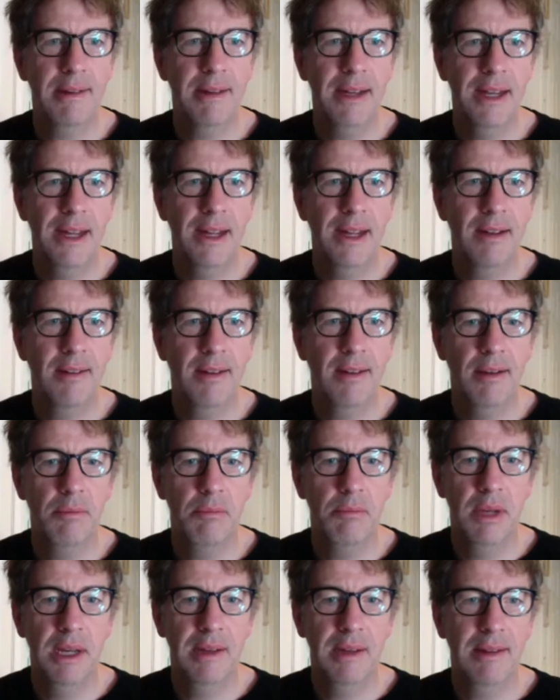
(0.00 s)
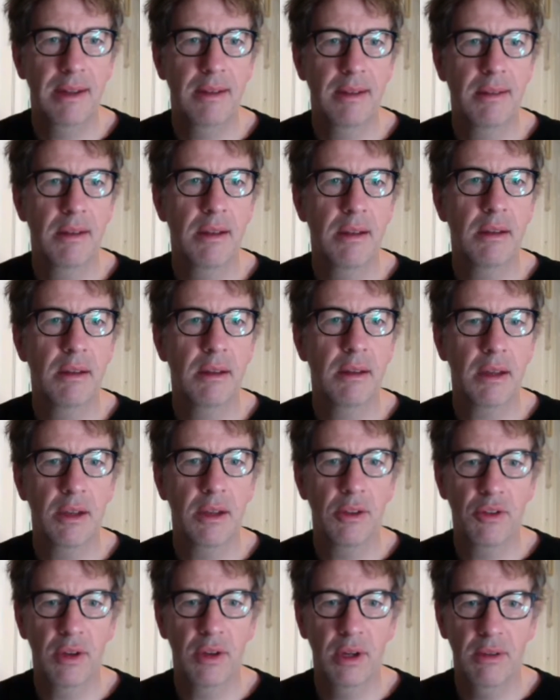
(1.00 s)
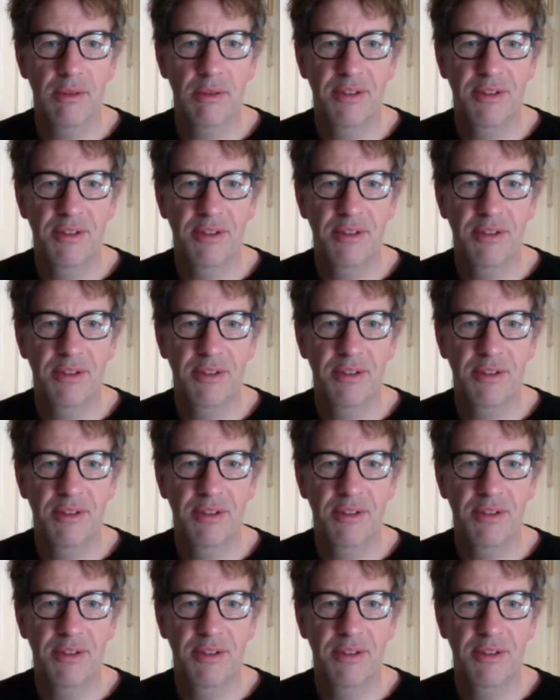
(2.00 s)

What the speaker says: did it as a Control